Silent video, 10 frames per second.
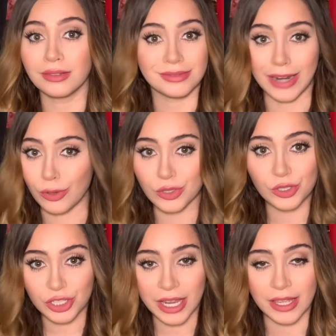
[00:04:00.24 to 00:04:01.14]
Now's
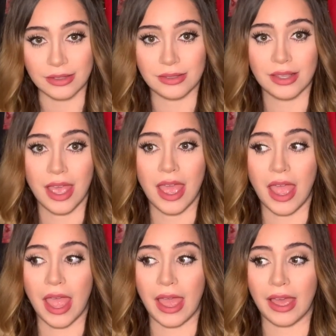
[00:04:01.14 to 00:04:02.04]
your chance.
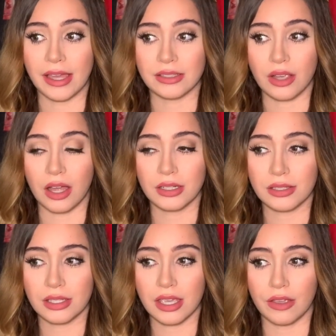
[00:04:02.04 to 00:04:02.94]
And
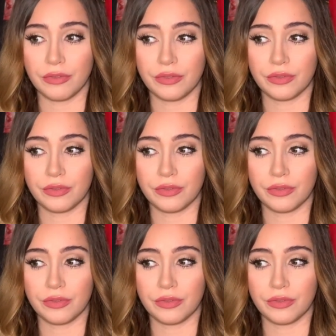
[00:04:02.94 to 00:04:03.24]
honestly, if